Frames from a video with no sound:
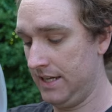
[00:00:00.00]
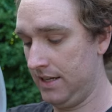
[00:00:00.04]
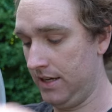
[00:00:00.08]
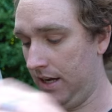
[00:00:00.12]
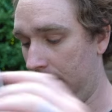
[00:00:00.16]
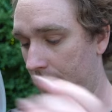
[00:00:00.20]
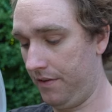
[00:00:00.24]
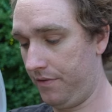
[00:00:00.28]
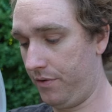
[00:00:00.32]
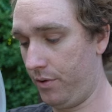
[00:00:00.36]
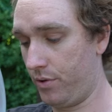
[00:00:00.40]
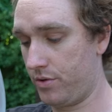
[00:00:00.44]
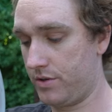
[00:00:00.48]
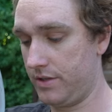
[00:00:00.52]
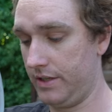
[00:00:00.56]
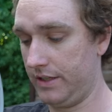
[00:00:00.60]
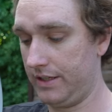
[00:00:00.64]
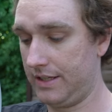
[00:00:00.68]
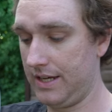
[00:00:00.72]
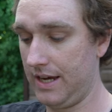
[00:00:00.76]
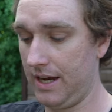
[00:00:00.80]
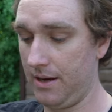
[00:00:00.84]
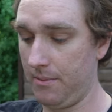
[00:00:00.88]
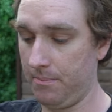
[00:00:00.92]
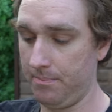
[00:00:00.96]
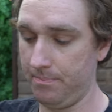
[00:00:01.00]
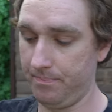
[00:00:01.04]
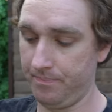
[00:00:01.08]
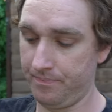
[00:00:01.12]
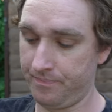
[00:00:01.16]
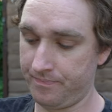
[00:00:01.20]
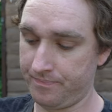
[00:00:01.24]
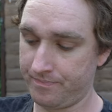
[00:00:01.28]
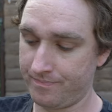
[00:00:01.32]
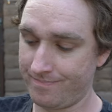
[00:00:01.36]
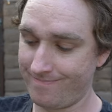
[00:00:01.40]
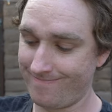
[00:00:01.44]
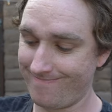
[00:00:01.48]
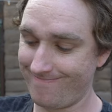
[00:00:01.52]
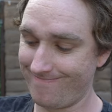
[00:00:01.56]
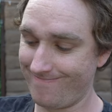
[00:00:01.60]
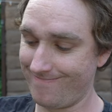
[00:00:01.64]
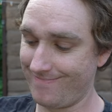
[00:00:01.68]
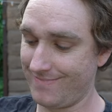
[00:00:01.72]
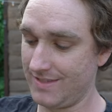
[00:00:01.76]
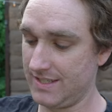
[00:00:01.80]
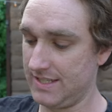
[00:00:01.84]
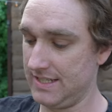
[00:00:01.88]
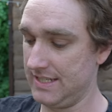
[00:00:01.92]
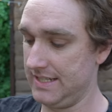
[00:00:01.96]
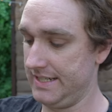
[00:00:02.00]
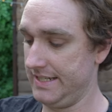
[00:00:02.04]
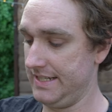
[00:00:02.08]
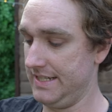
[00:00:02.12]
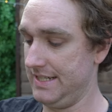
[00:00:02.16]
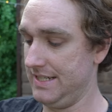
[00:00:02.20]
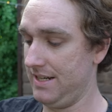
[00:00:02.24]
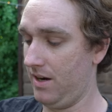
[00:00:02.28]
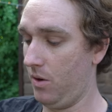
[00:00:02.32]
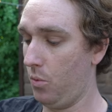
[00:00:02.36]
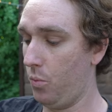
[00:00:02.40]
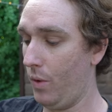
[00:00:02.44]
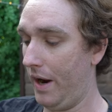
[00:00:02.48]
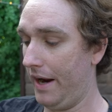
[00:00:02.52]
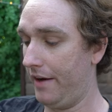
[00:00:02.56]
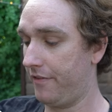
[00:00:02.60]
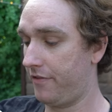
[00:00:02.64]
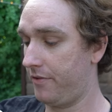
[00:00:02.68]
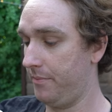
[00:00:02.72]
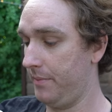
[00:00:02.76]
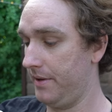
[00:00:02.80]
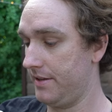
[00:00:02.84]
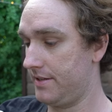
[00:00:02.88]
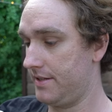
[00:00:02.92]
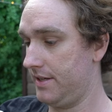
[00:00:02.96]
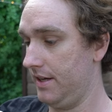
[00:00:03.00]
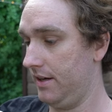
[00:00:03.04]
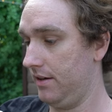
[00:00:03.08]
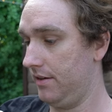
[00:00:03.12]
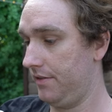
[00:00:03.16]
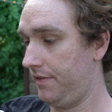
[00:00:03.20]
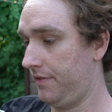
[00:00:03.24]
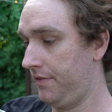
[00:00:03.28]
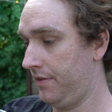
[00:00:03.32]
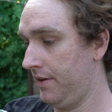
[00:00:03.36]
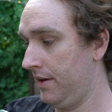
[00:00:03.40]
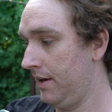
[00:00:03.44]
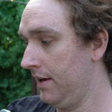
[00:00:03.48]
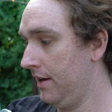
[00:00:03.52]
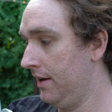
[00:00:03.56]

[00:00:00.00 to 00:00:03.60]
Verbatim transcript: unfortunately come uh, away from itself